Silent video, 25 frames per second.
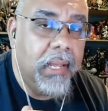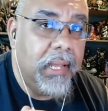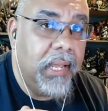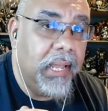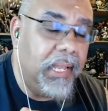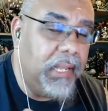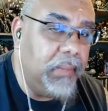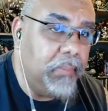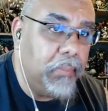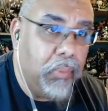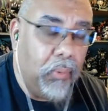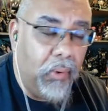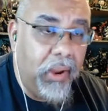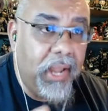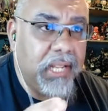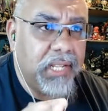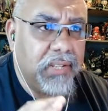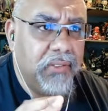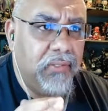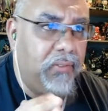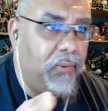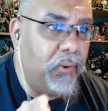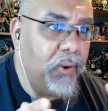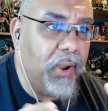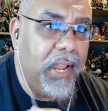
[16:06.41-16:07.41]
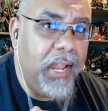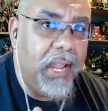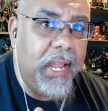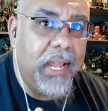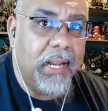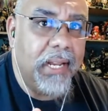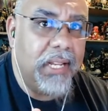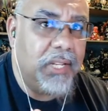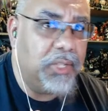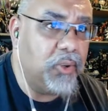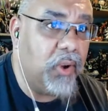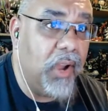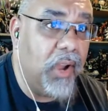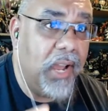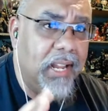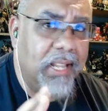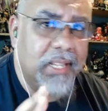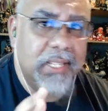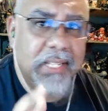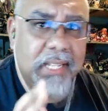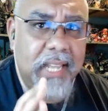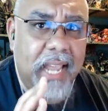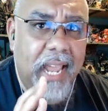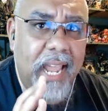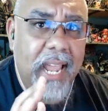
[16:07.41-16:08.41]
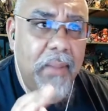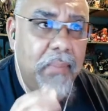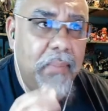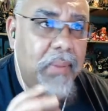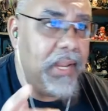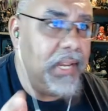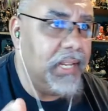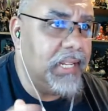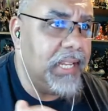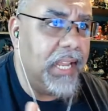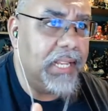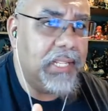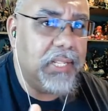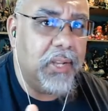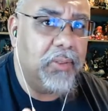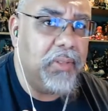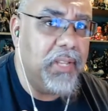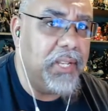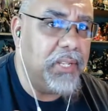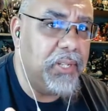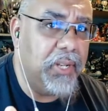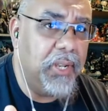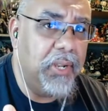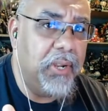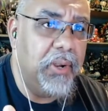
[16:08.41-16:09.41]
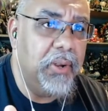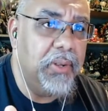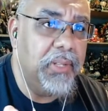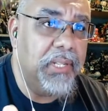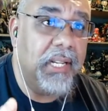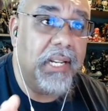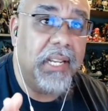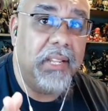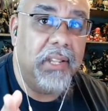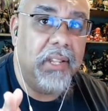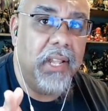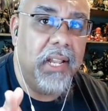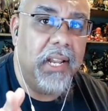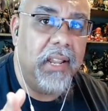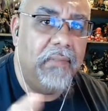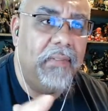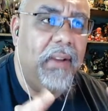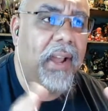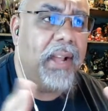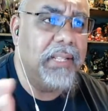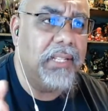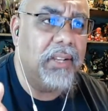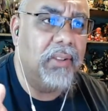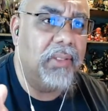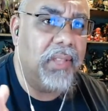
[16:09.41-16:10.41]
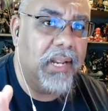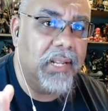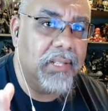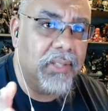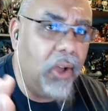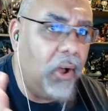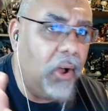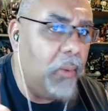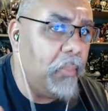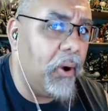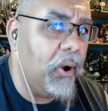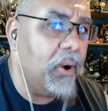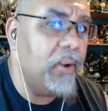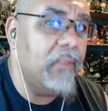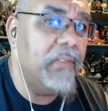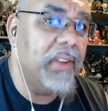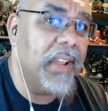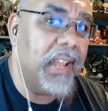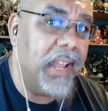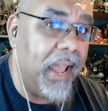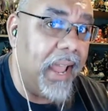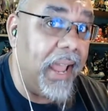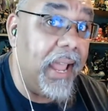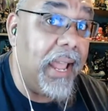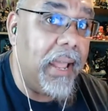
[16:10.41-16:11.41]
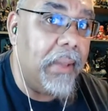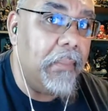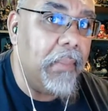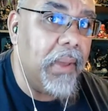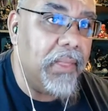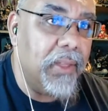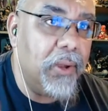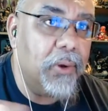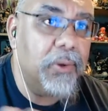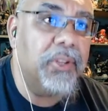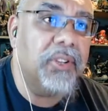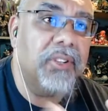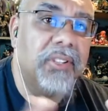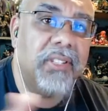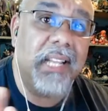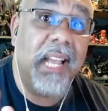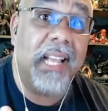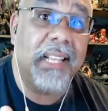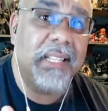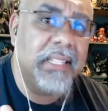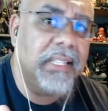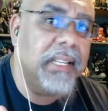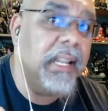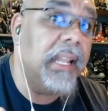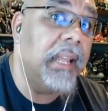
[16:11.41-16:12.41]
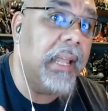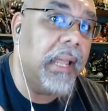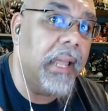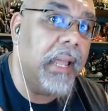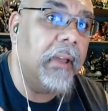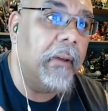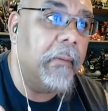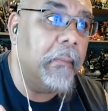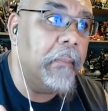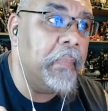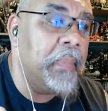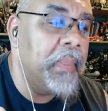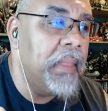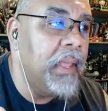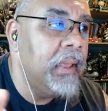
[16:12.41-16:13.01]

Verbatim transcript: he breaks free, and he's trying to escape, and he takes out these dudes, and he, and he finds out that it's all part of a game, and they're just testing him.